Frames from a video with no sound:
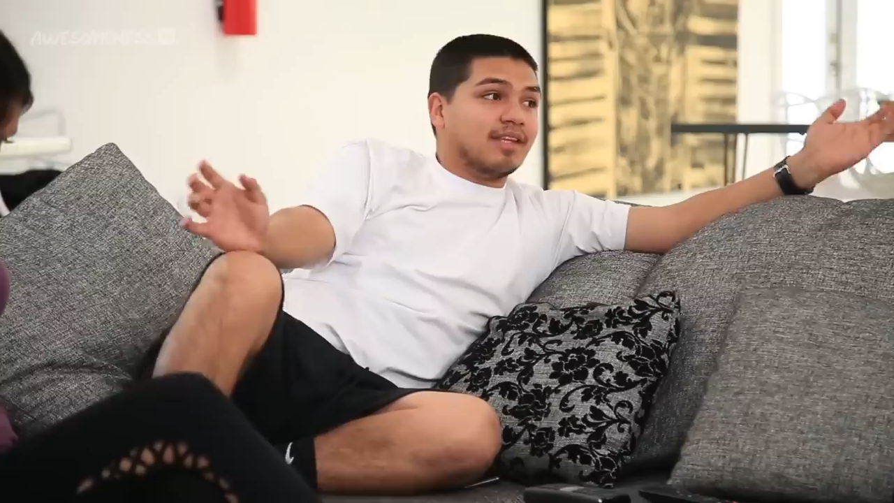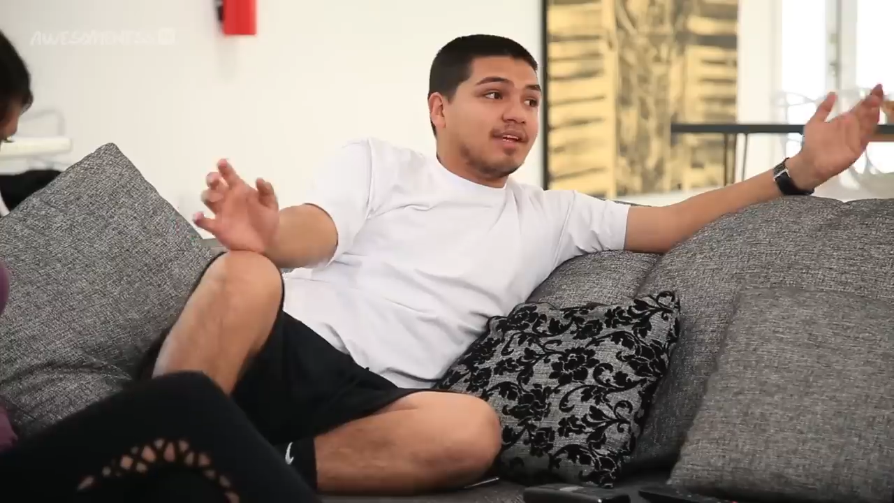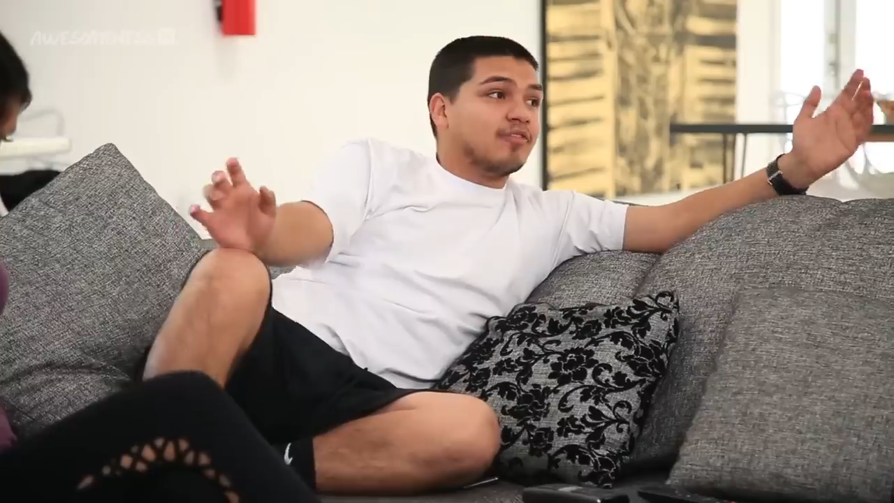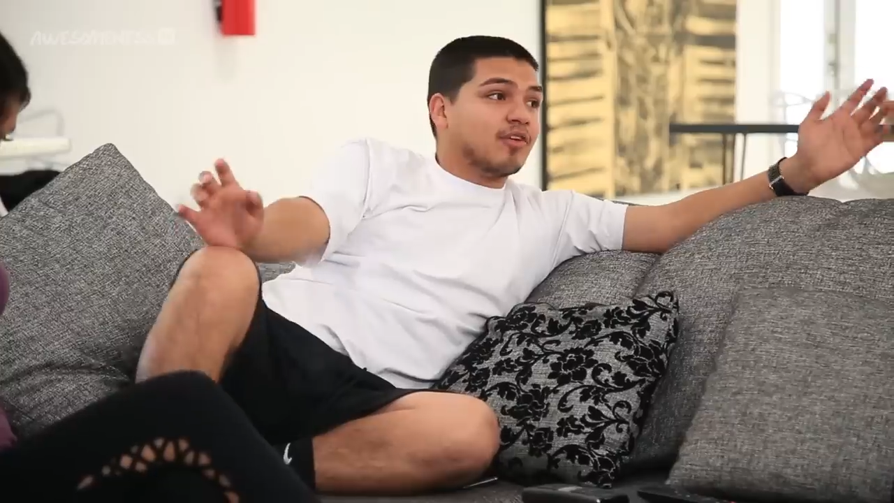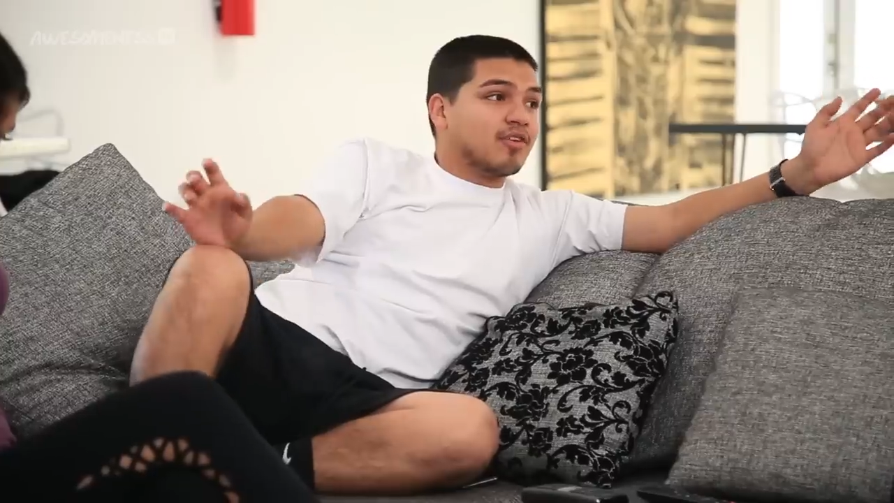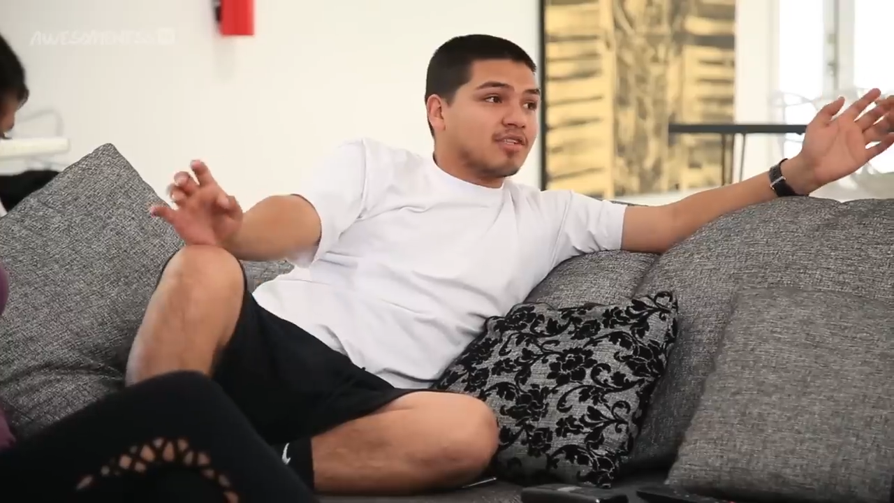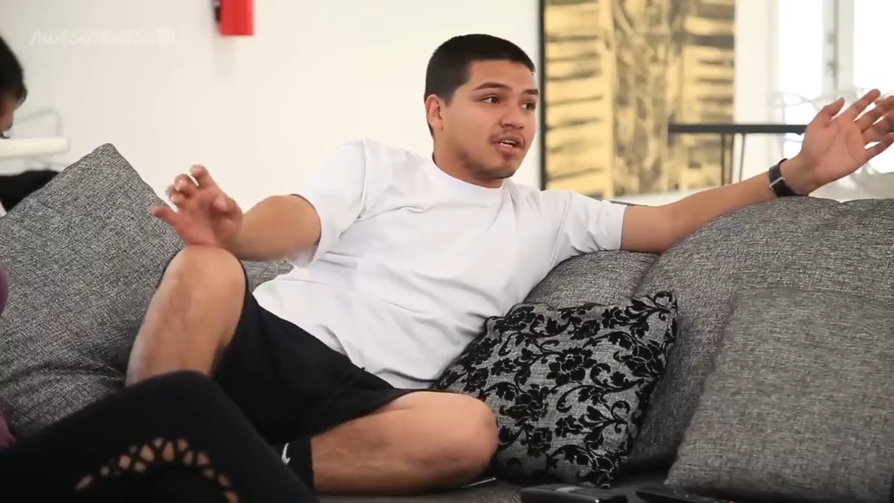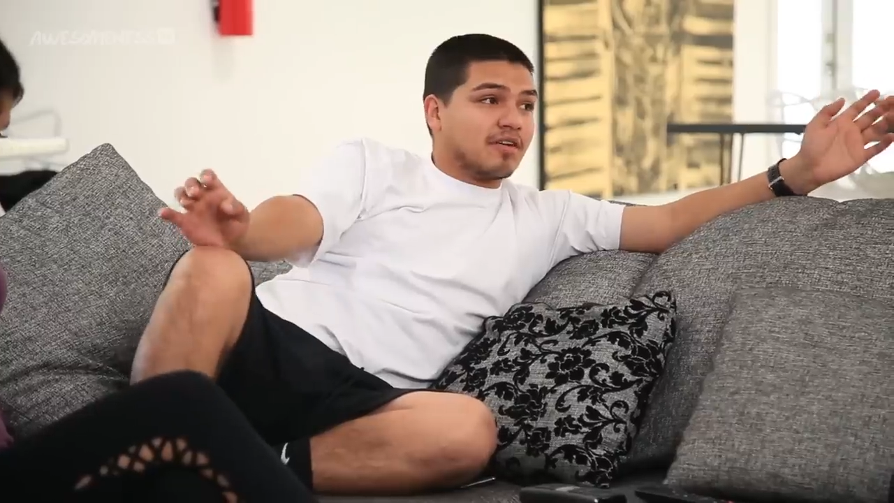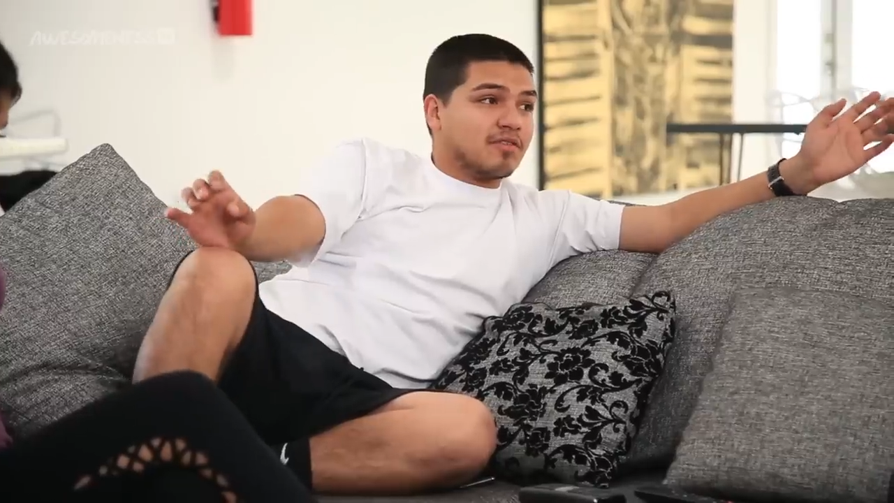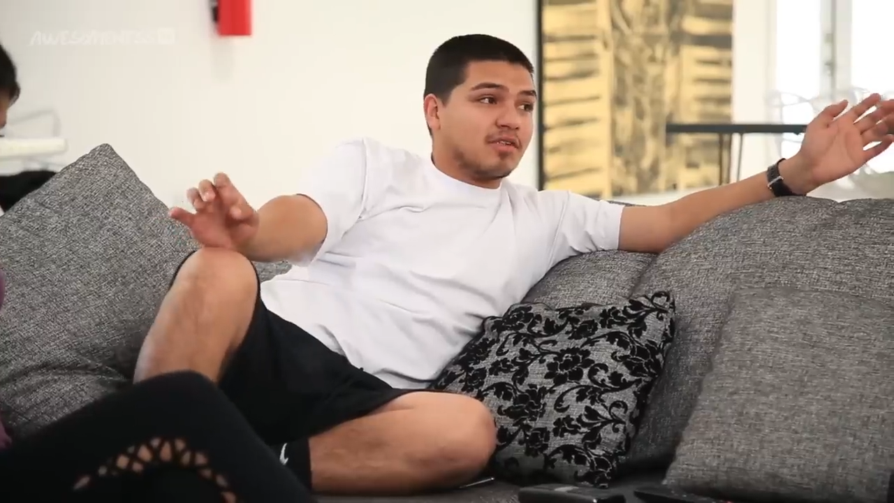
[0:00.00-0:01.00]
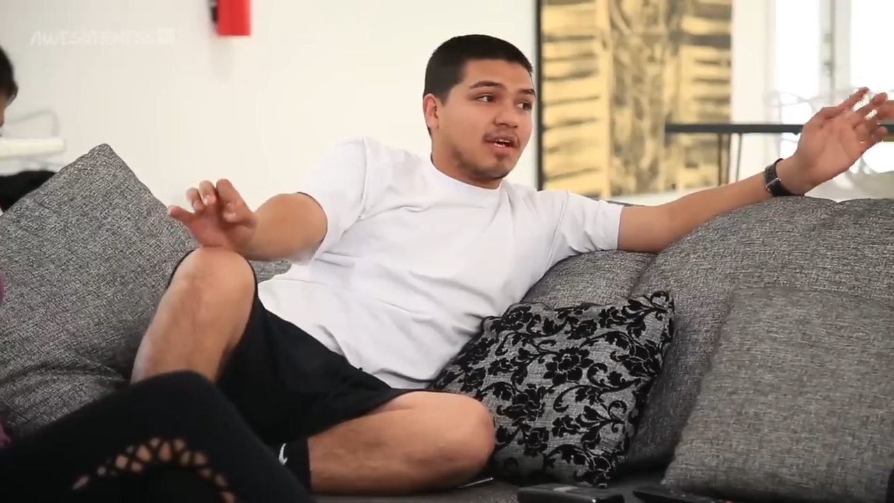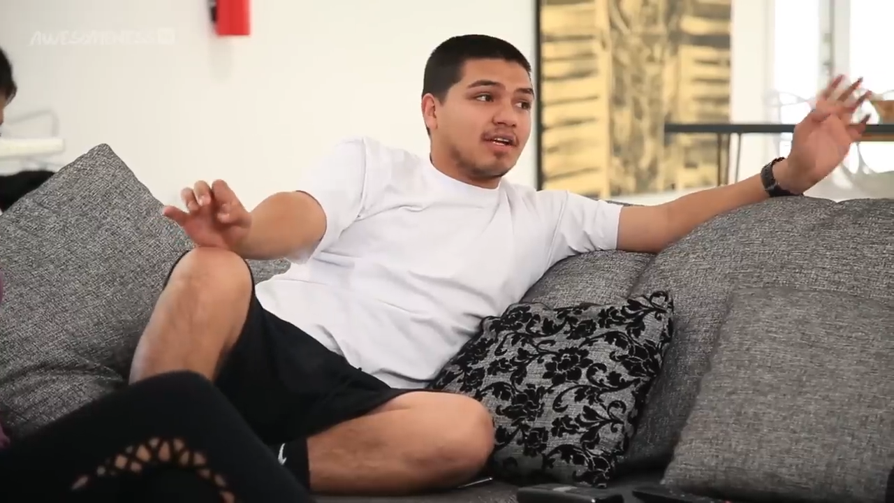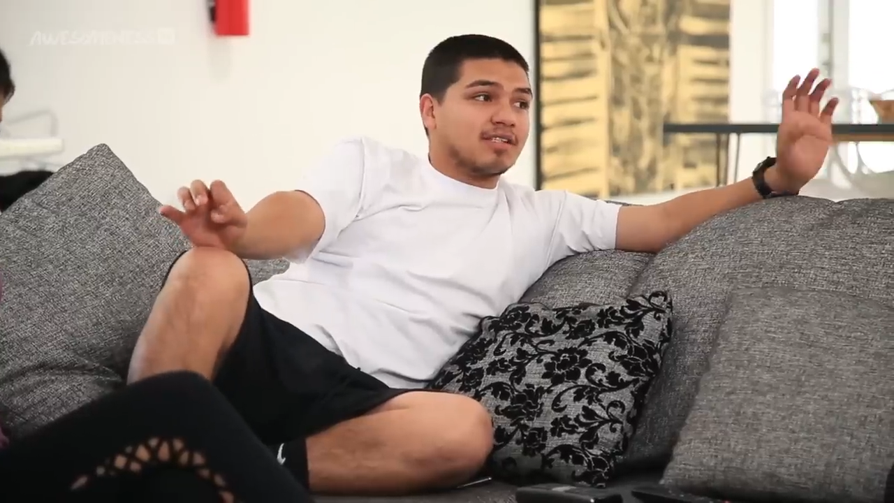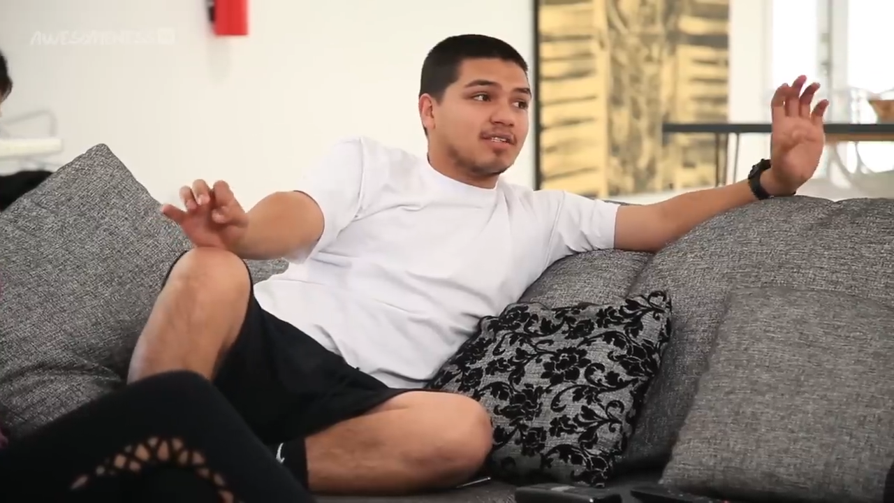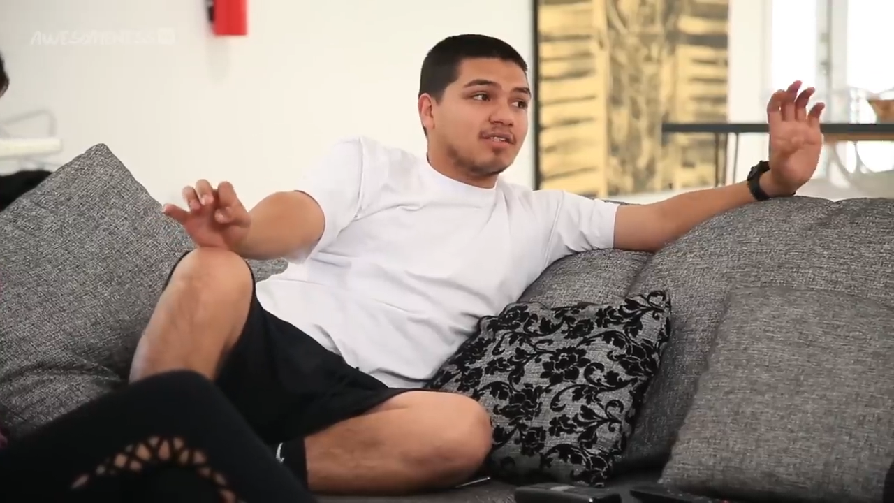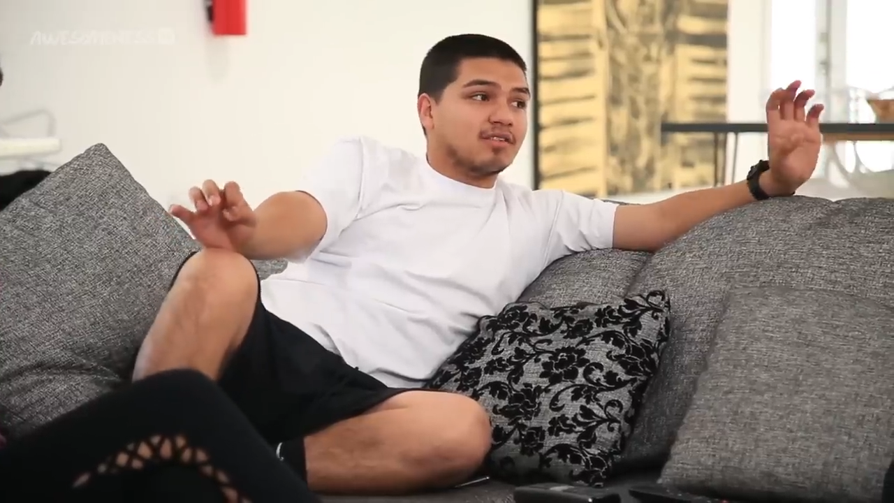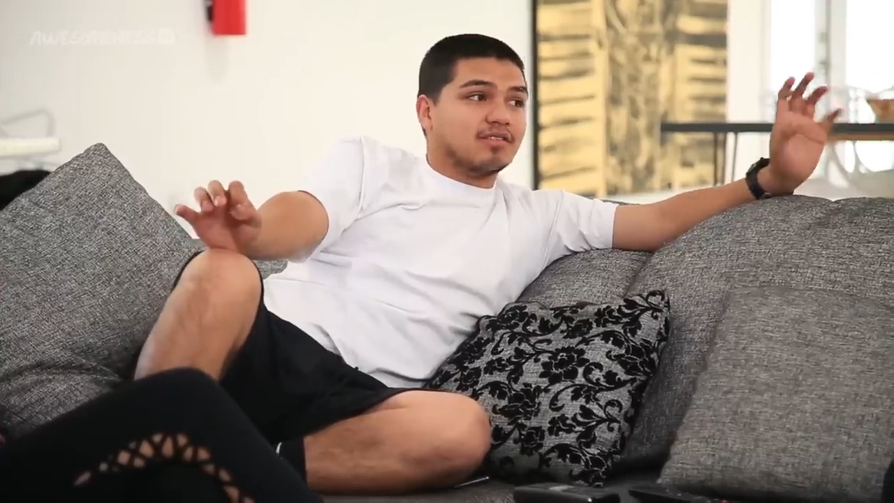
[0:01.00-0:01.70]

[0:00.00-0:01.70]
think for yourselves. You guys,